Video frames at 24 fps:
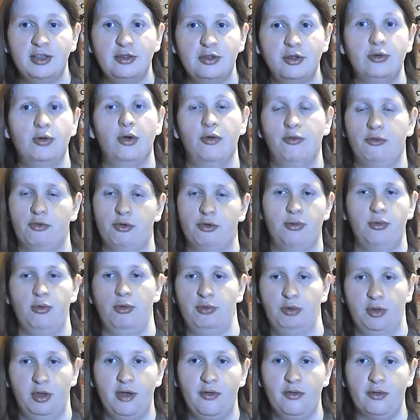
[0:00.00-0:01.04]
to overthrow
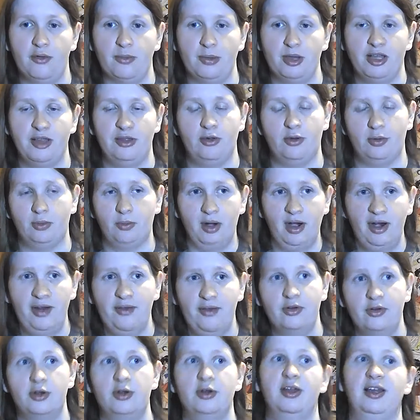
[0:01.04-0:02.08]
the government or
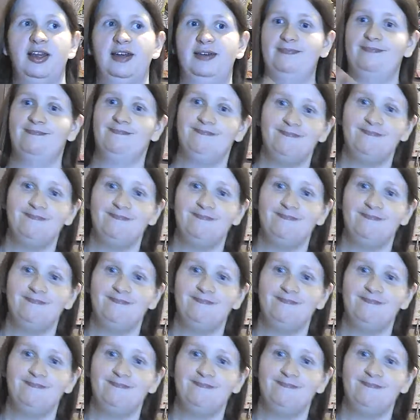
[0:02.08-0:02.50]
whatever. And,